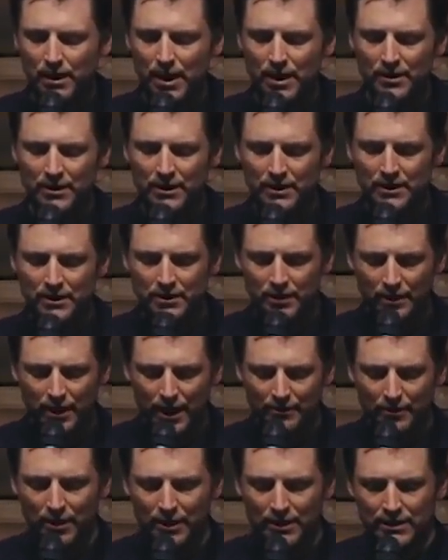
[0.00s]
I don't need to do
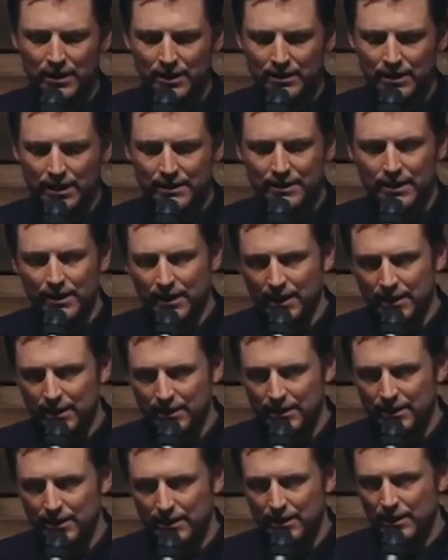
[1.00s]
that. I've already done that
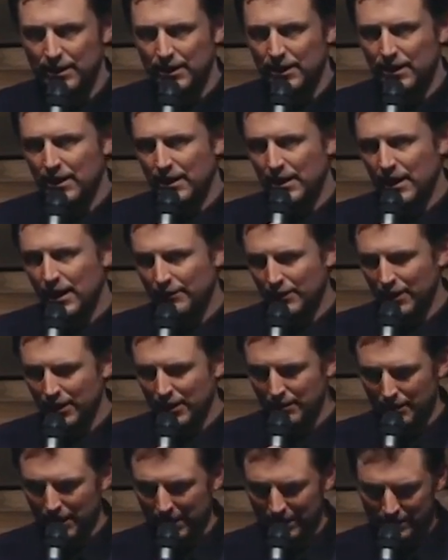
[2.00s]
tonight. I've
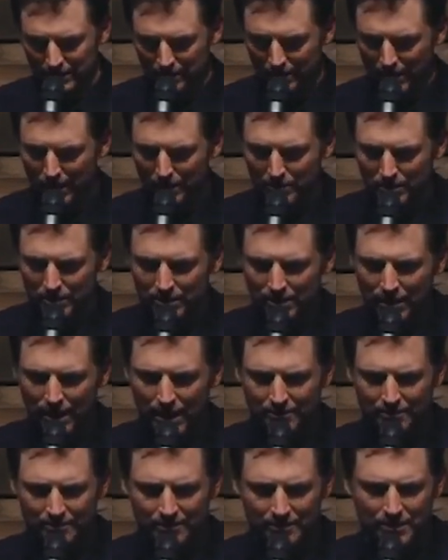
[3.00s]
already made you animals
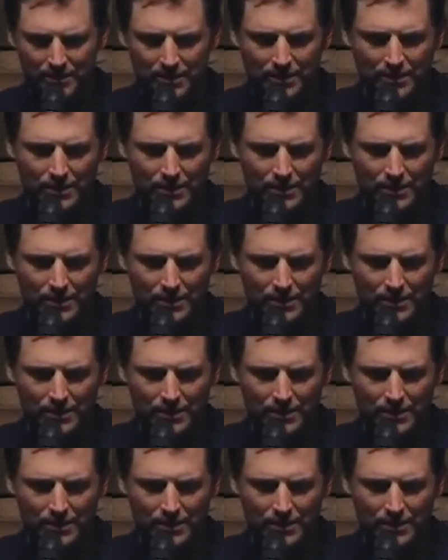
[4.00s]
laugh.